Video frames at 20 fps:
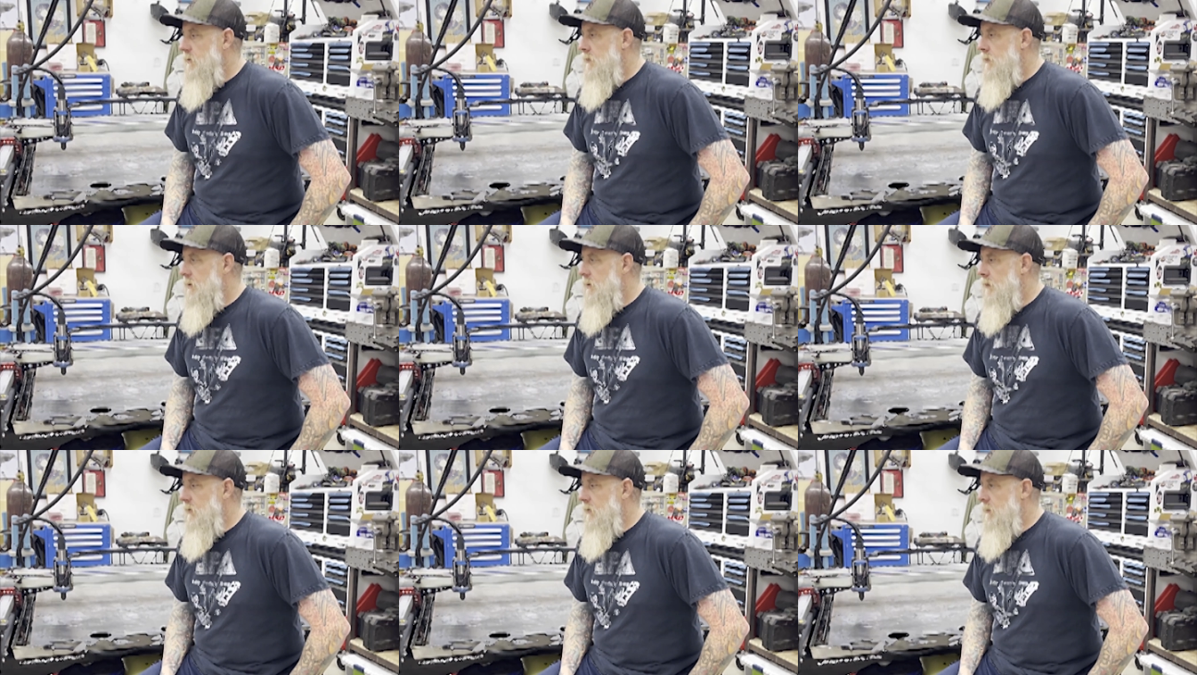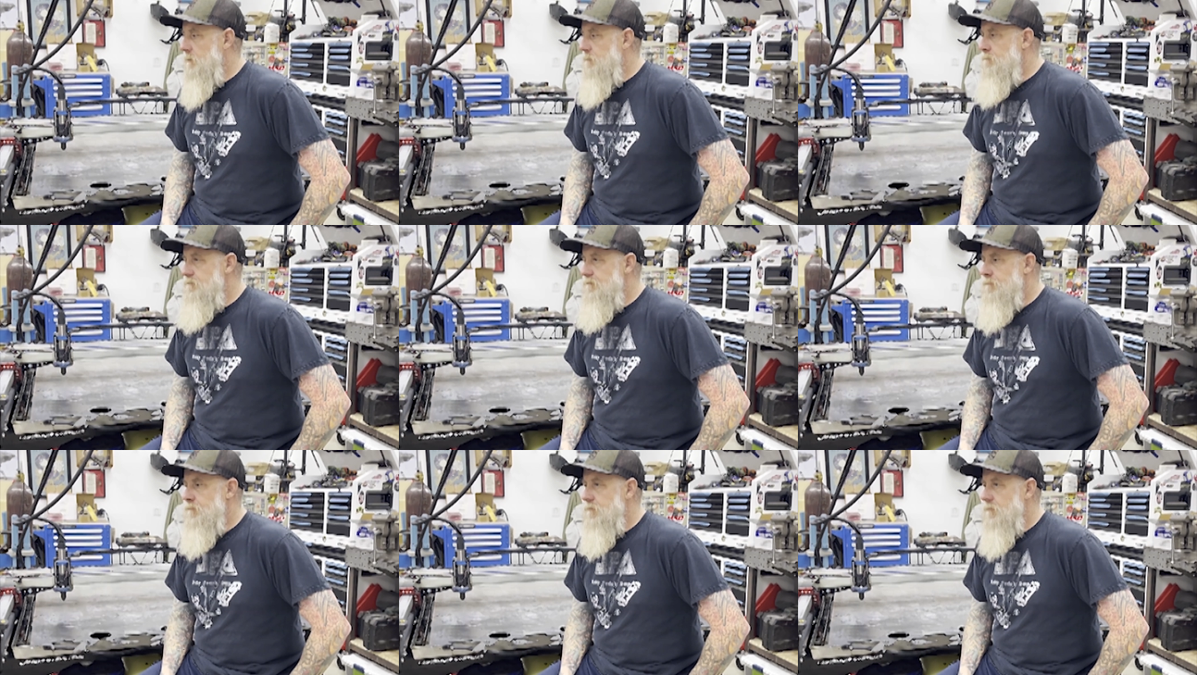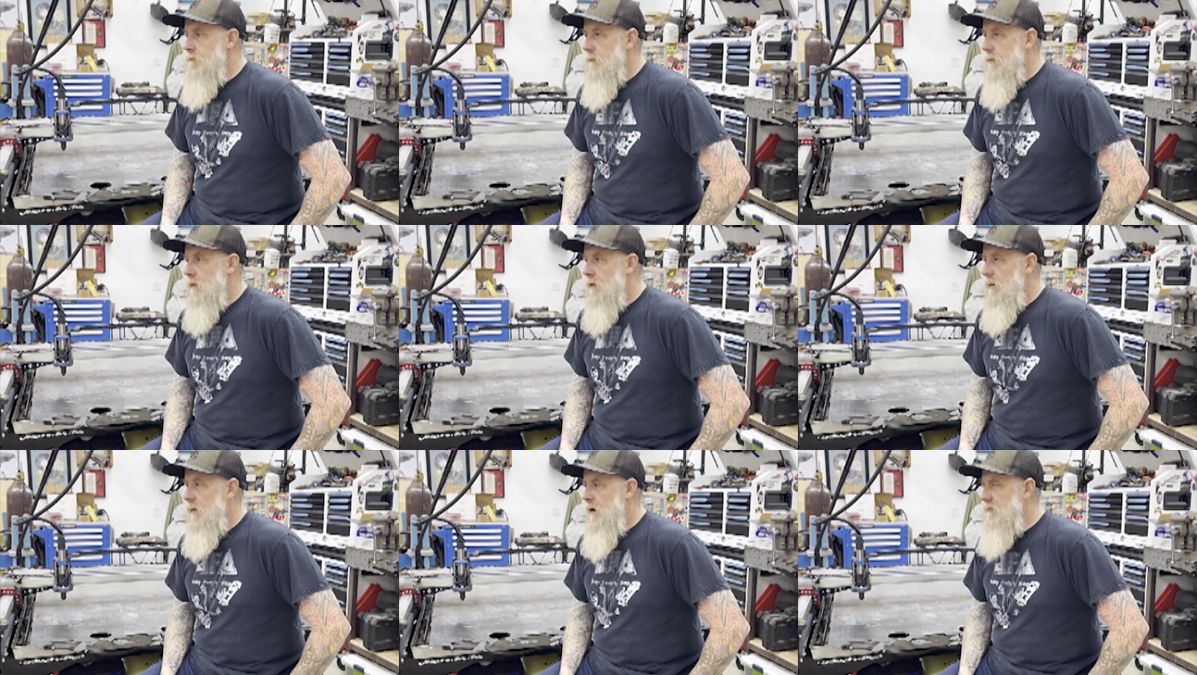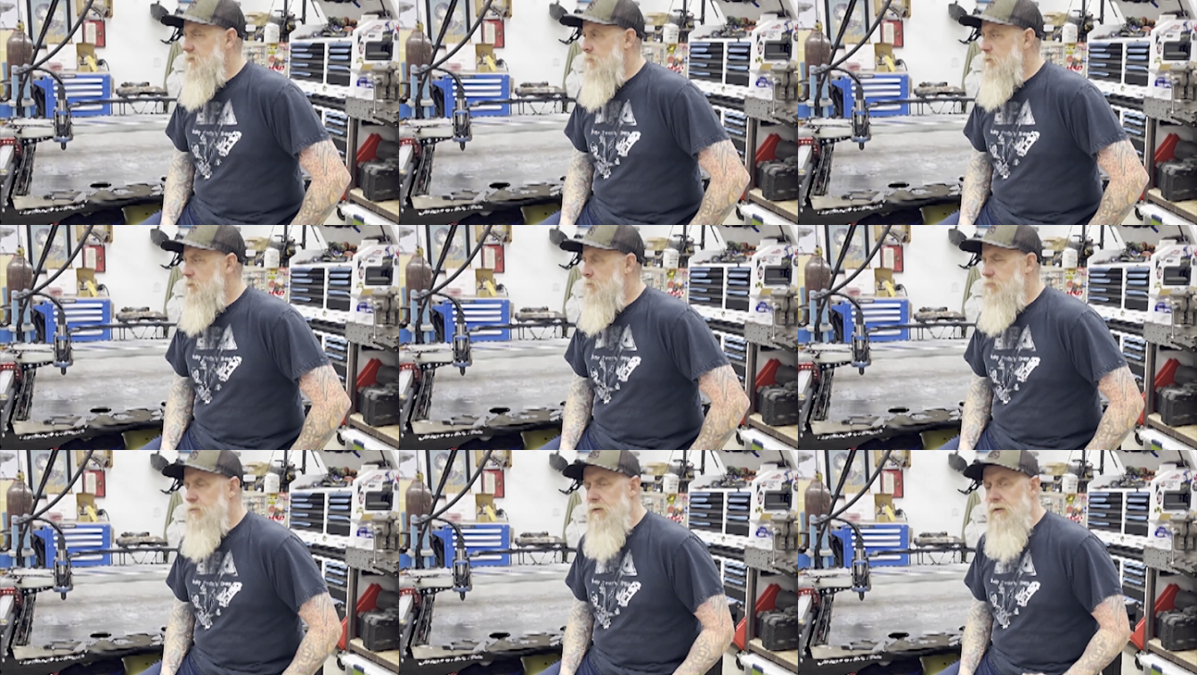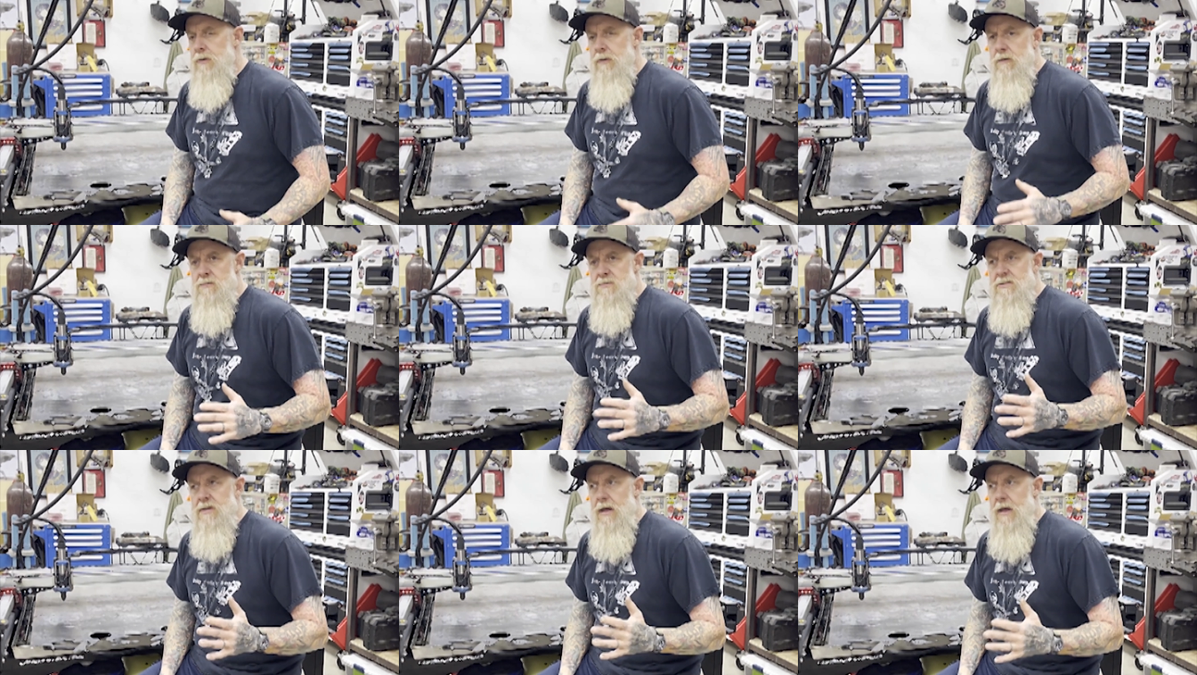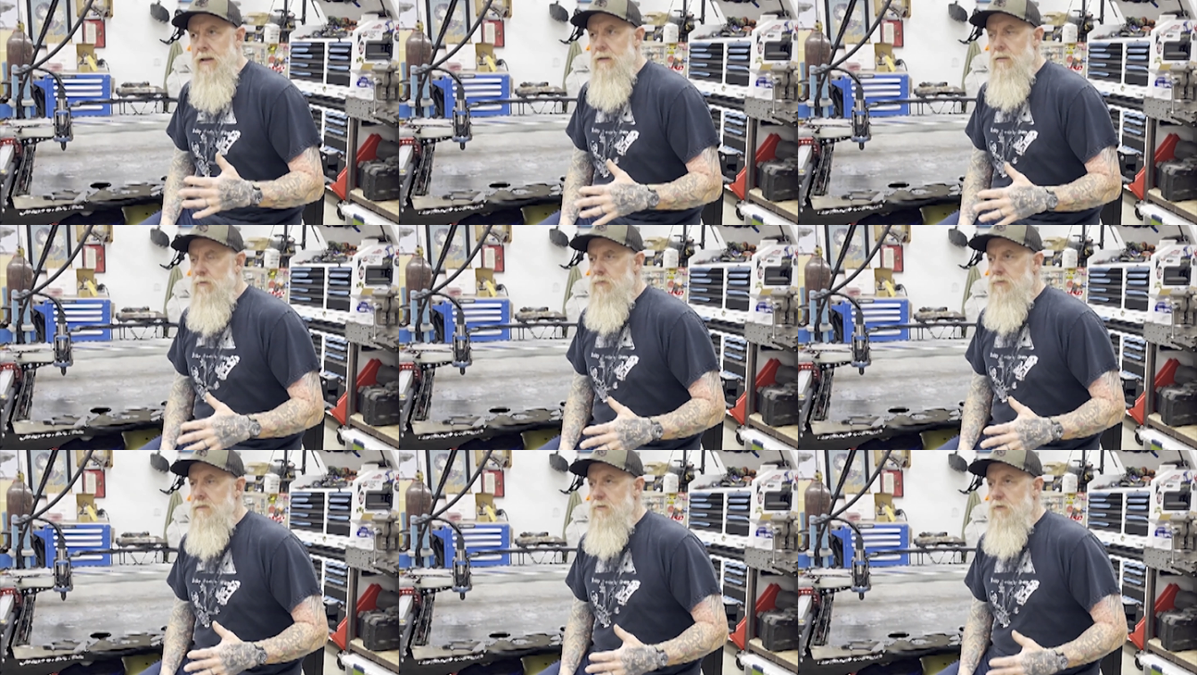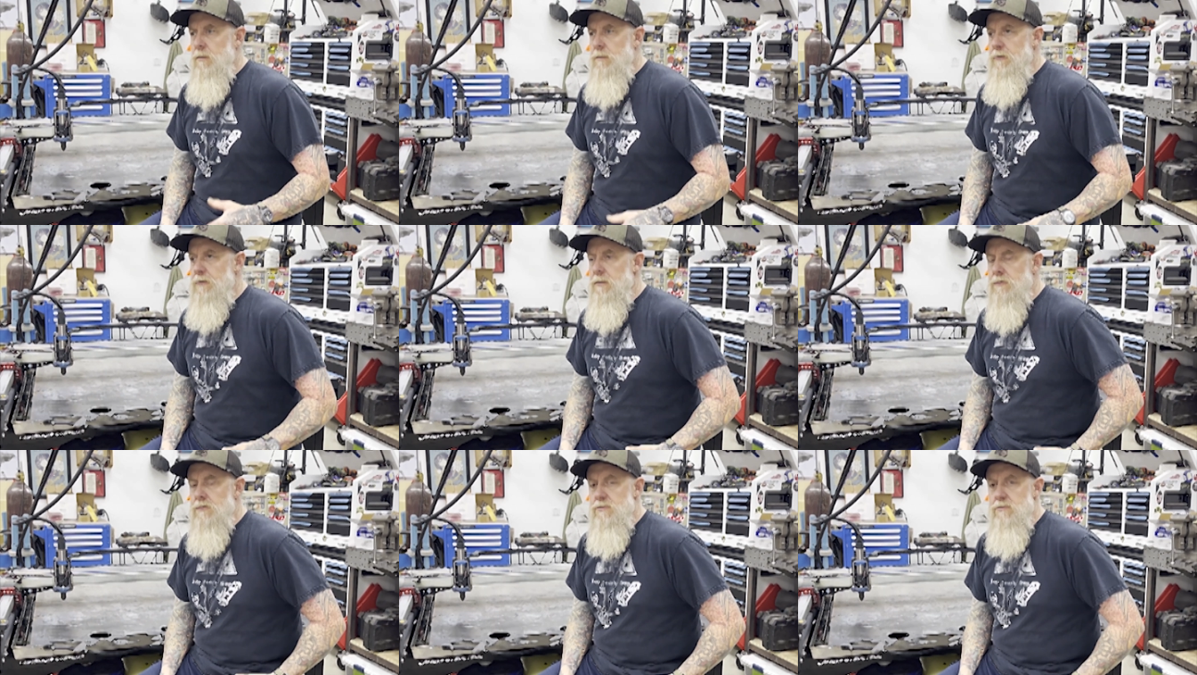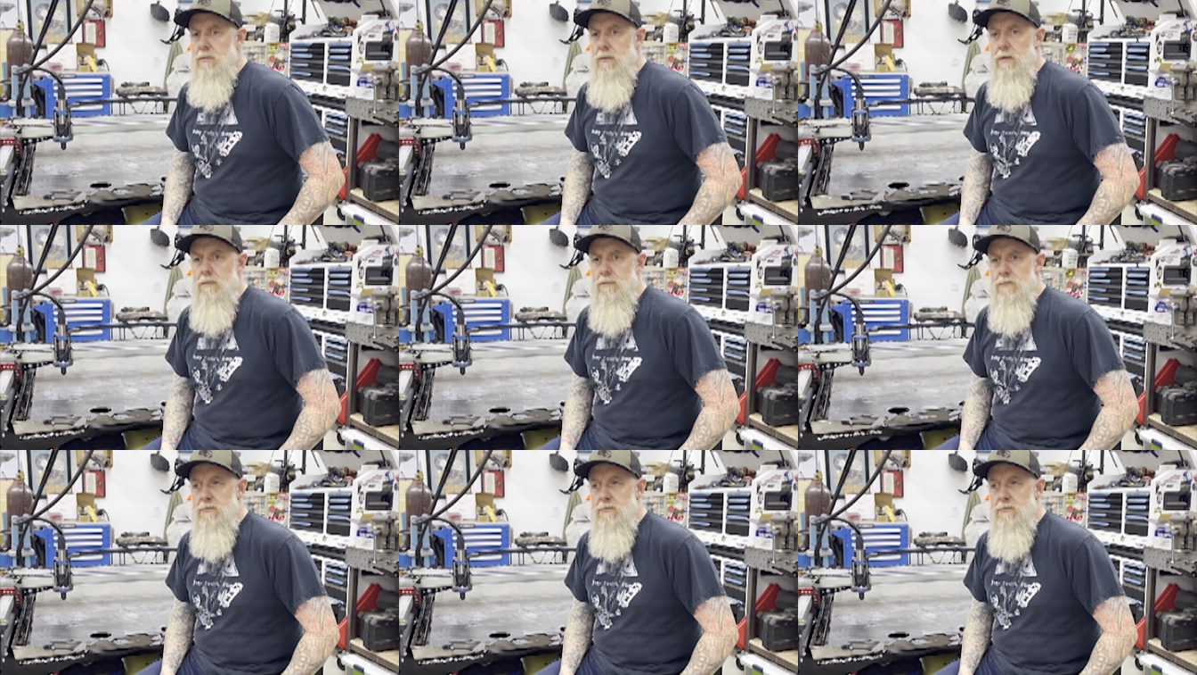I have a pretty good understanding with Adobe Illustrator,